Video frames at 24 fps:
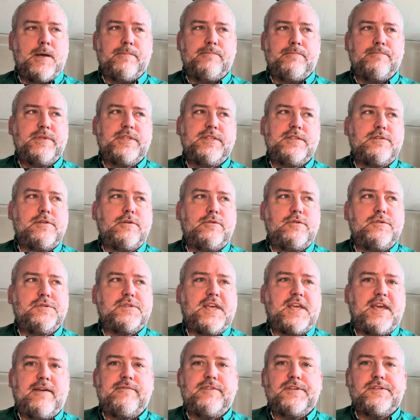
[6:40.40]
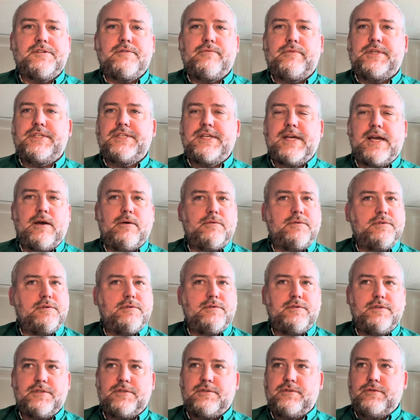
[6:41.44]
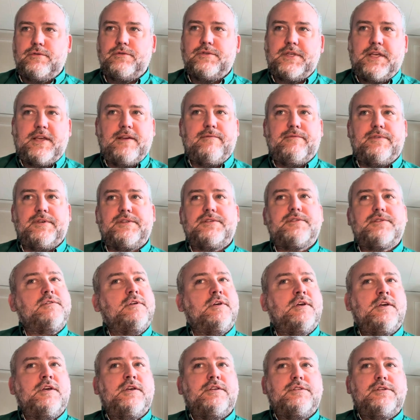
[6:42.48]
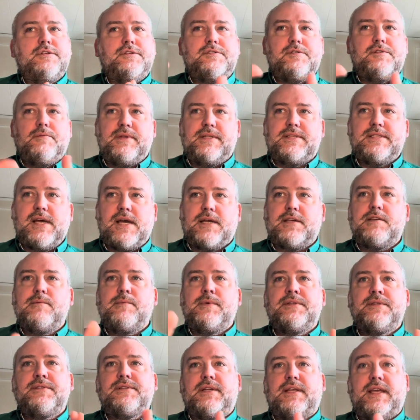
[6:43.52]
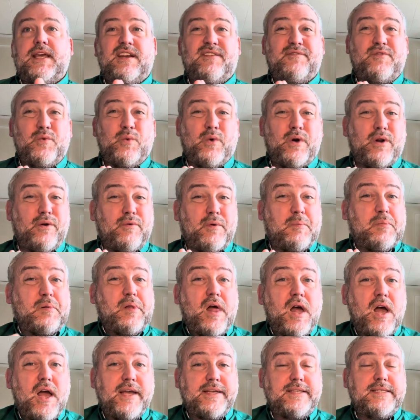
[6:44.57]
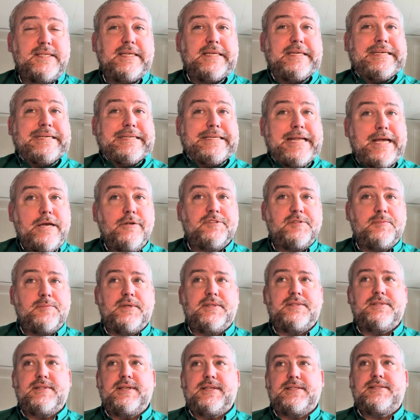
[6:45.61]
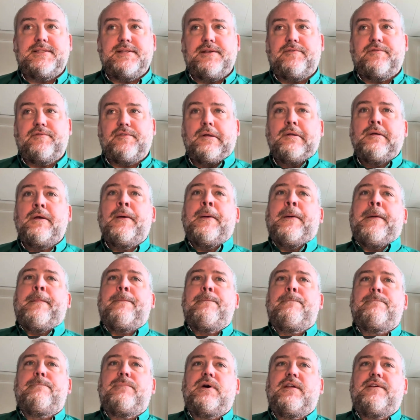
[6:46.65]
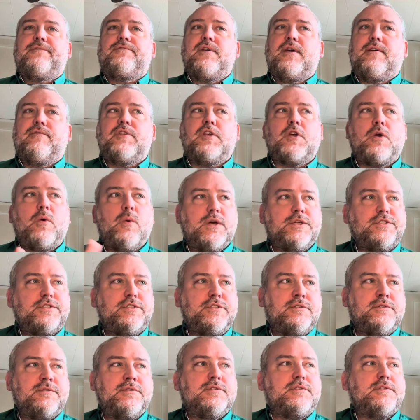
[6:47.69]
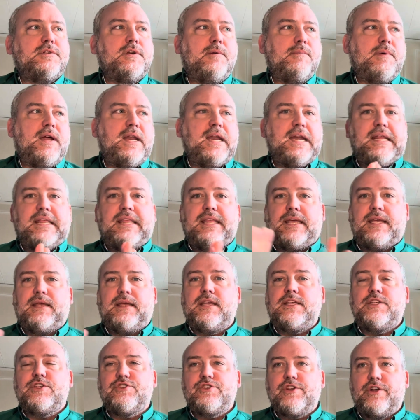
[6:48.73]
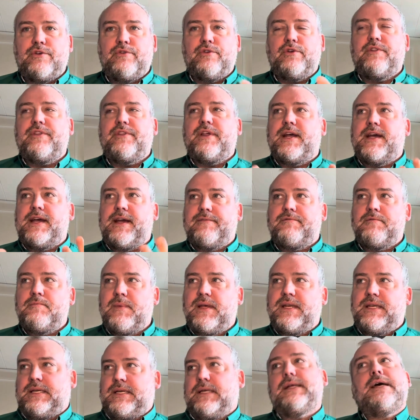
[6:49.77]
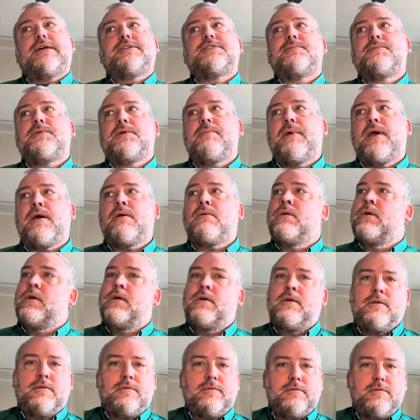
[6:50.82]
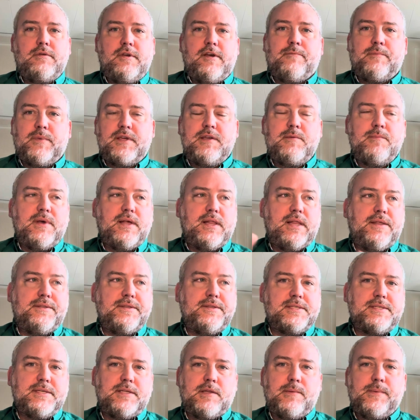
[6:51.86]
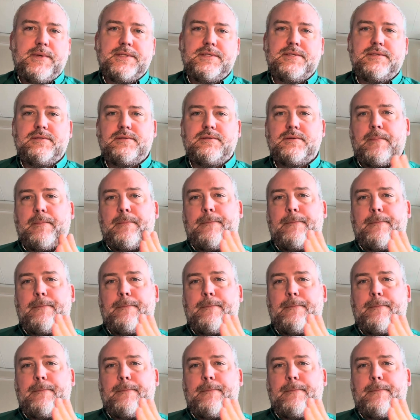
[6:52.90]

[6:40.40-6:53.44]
Please don't use Canvas to reach out. Just use Canvas to submit documents. And again, if you want to reply to any announcements, that's different. But if you have any questions about anything in general that I haven't made an announcement about, you have my email on the syllabus.